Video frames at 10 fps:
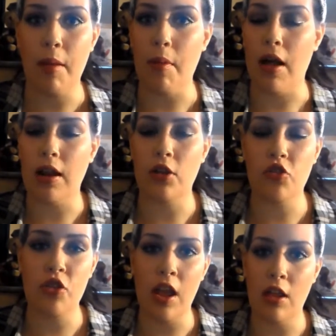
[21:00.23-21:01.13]
My
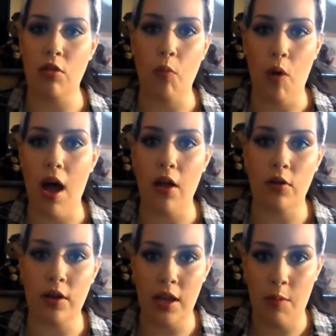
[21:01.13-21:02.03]
body just takes a
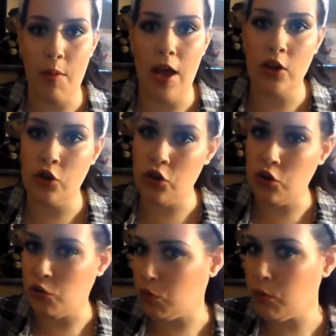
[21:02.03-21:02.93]
while to get back
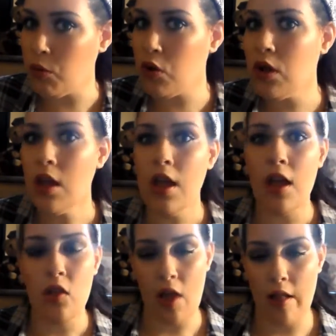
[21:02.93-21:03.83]
to normal.
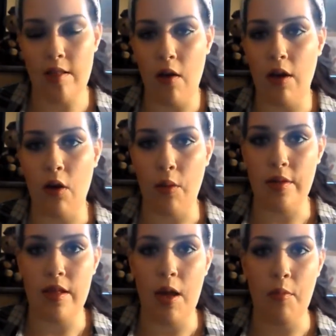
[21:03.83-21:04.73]
That's how I
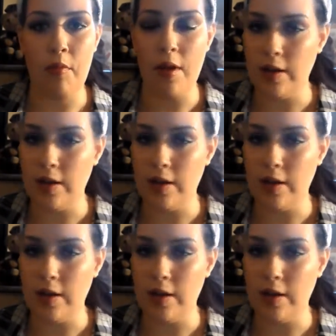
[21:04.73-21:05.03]
always am